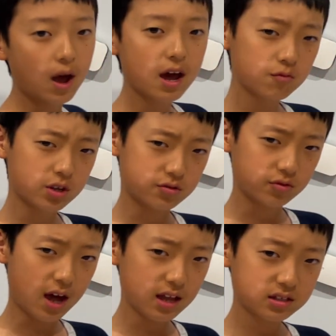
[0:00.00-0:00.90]
how do we do
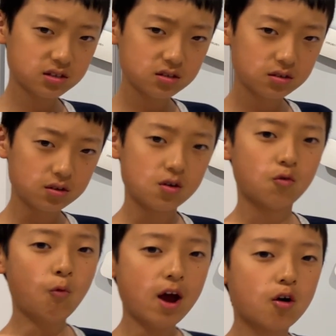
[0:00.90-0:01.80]
that?
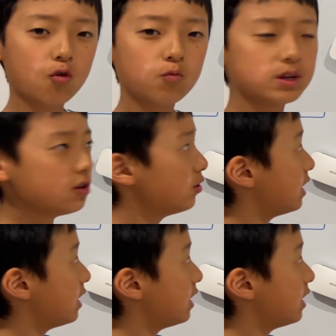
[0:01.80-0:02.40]
Well, we know